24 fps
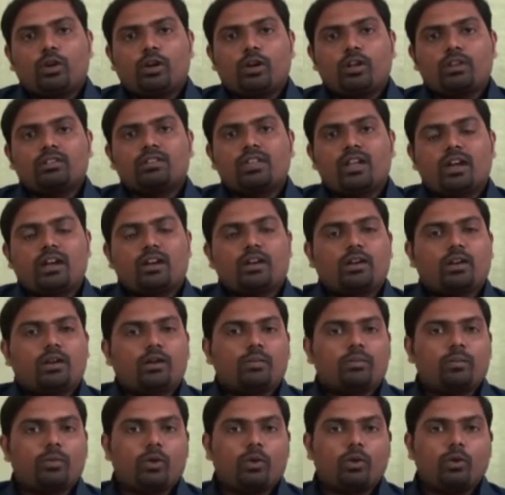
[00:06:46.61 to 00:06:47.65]
is
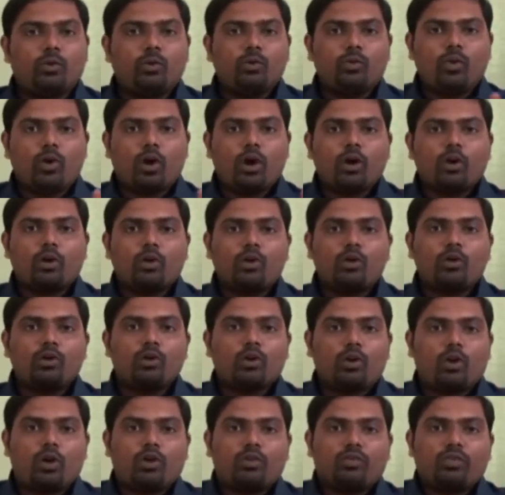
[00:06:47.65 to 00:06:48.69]
that you are going
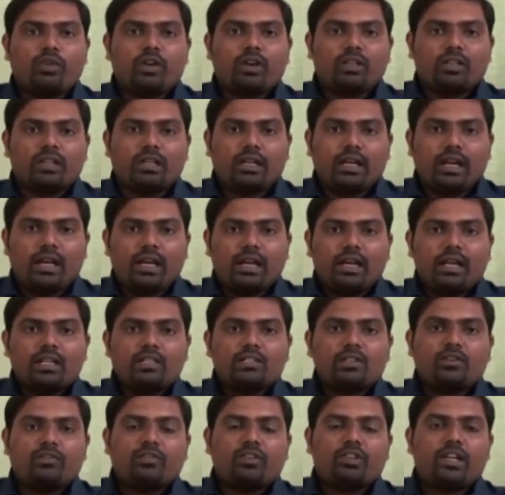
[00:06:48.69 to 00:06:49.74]
to configure the
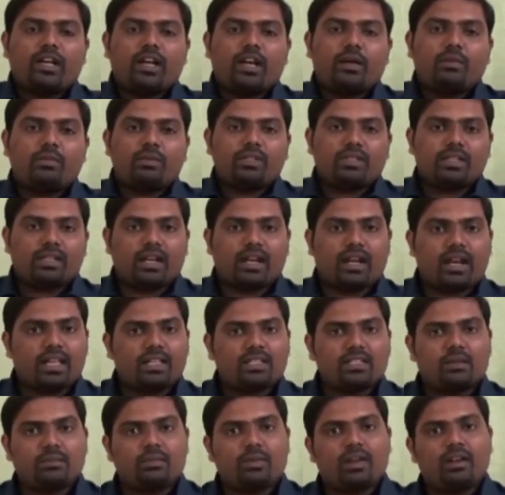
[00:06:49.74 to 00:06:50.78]
details of a database in an
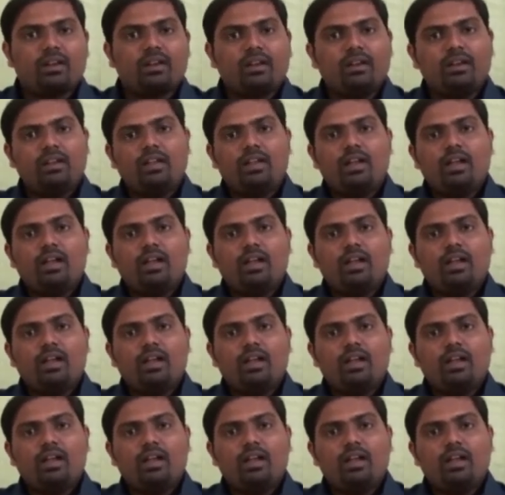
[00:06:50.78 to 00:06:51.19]
XML,